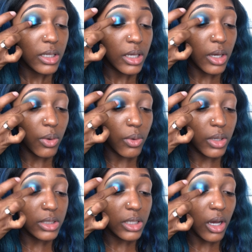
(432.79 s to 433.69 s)
it
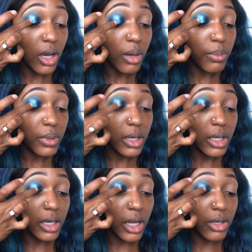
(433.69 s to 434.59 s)
on top.
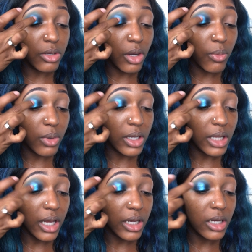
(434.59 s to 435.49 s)
And now you don't want to
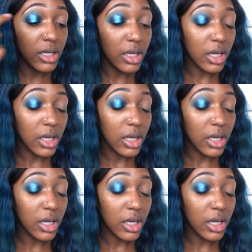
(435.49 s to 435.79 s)
like